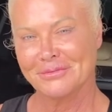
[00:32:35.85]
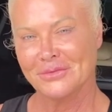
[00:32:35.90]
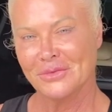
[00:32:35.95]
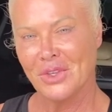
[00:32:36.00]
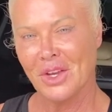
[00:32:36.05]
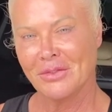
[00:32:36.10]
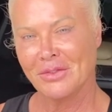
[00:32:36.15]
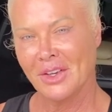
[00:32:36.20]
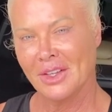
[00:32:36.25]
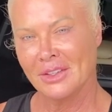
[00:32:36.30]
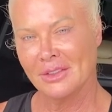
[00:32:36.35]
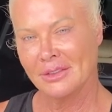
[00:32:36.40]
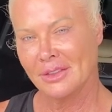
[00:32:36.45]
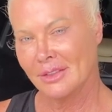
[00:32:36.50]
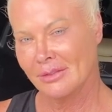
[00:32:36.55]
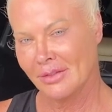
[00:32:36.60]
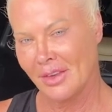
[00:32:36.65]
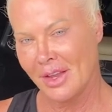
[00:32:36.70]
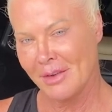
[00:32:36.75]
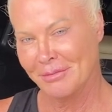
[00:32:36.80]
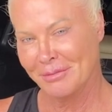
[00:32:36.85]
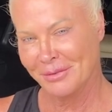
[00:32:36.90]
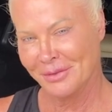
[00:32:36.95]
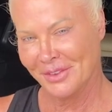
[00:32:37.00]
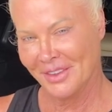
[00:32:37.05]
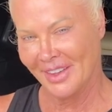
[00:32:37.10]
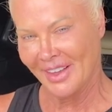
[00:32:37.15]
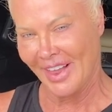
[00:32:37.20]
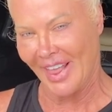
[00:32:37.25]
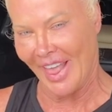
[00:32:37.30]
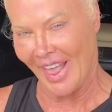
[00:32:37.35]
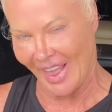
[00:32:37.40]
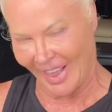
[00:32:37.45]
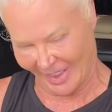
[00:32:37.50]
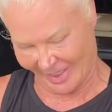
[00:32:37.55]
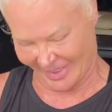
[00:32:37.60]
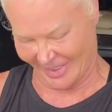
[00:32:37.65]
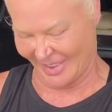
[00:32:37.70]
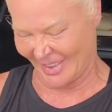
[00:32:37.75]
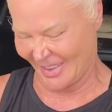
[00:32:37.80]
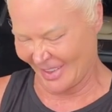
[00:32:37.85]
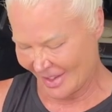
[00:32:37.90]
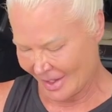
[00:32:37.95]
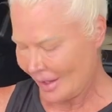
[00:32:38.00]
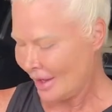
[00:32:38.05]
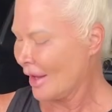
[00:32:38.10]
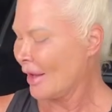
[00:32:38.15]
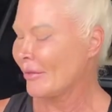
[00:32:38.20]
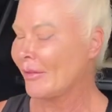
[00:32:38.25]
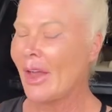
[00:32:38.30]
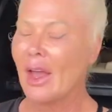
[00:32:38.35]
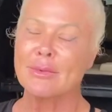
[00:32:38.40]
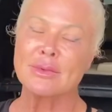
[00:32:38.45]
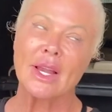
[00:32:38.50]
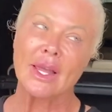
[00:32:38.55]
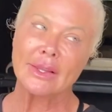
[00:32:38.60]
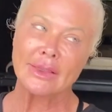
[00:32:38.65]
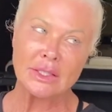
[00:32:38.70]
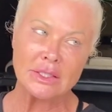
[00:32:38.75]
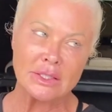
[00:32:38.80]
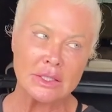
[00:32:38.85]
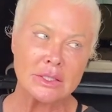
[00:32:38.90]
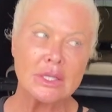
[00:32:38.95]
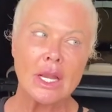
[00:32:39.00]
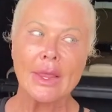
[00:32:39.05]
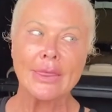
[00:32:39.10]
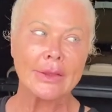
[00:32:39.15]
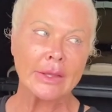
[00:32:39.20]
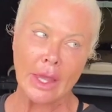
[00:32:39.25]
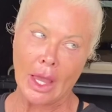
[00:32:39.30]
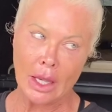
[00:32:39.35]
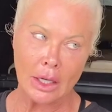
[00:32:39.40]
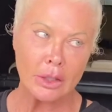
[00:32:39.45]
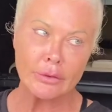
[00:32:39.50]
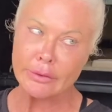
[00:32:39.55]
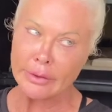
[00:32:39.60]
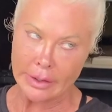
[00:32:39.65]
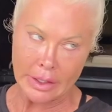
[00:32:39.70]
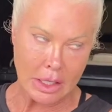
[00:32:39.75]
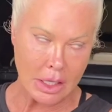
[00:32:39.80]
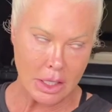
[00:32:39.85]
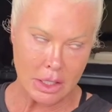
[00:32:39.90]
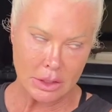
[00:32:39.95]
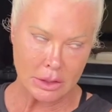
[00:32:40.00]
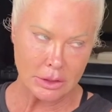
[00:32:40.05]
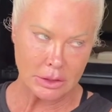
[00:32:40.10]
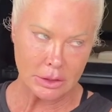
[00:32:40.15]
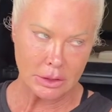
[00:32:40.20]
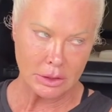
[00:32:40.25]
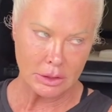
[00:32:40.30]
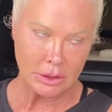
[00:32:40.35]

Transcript: Jeff on Fab? Yeah, this is pretty exciting. Fab's like, this is not the gallery yet.